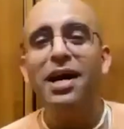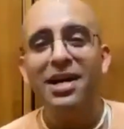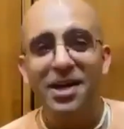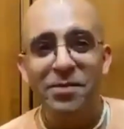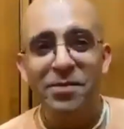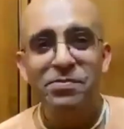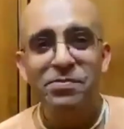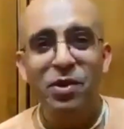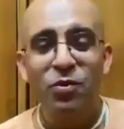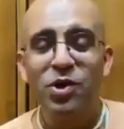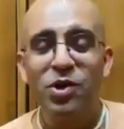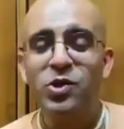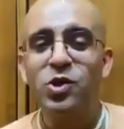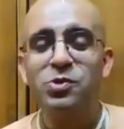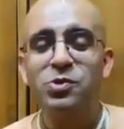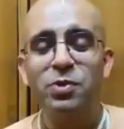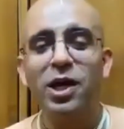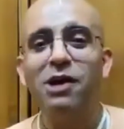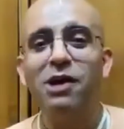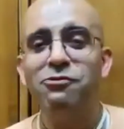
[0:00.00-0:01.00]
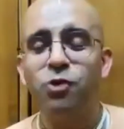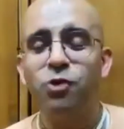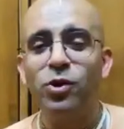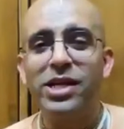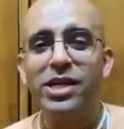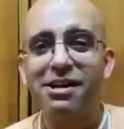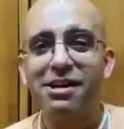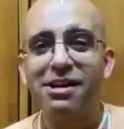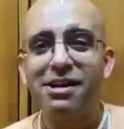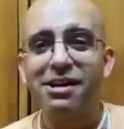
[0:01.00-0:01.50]
Baba? What to speak of
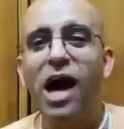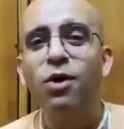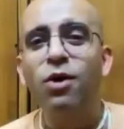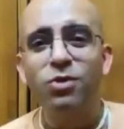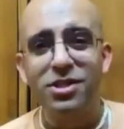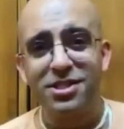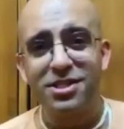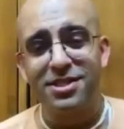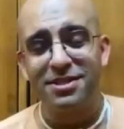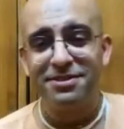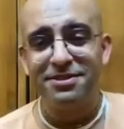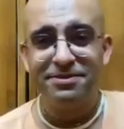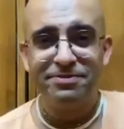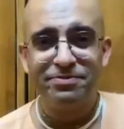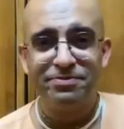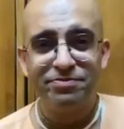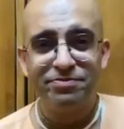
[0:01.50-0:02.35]
14 rounds?